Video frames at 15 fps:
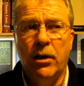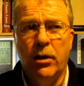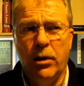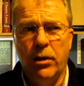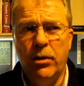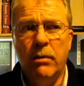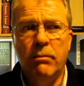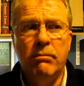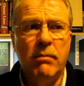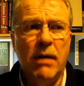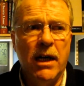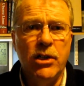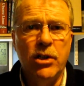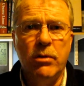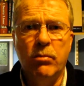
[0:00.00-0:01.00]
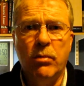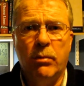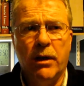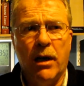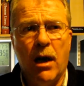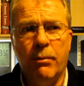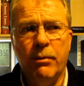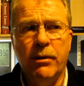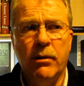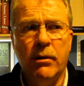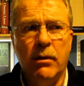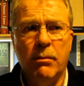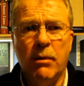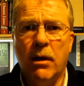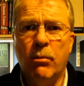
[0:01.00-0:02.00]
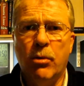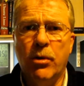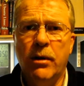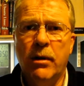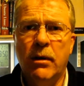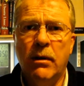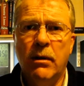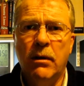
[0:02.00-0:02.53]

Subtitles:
Can you imagine what would happen tomorrow morning?